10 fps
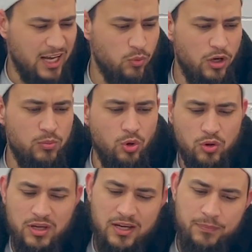And one
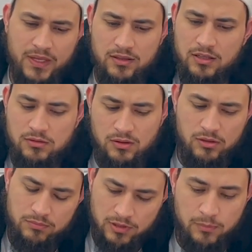more, yeah, and
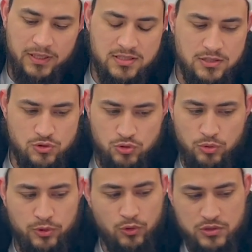then it'll make sense to you,
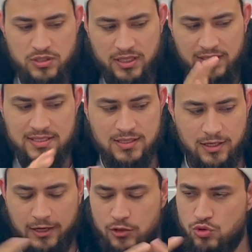because this
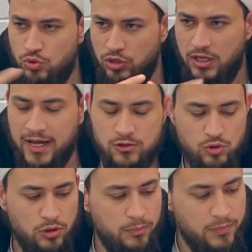relates to the
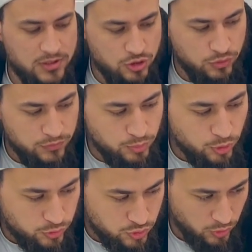actual message of the
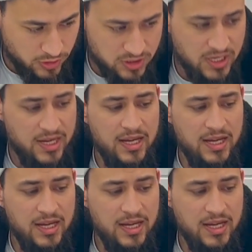both surahs.